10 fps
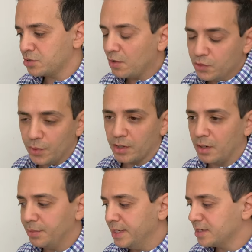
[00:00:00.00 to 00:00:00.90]
software
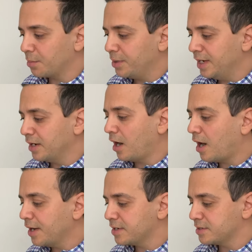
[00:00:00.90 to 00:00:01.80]
companies are paying
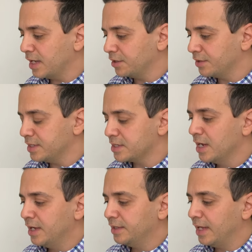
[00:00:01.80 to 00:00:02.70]
higher salaries
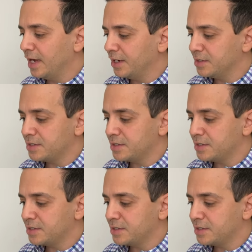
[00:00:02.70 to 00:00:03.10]
than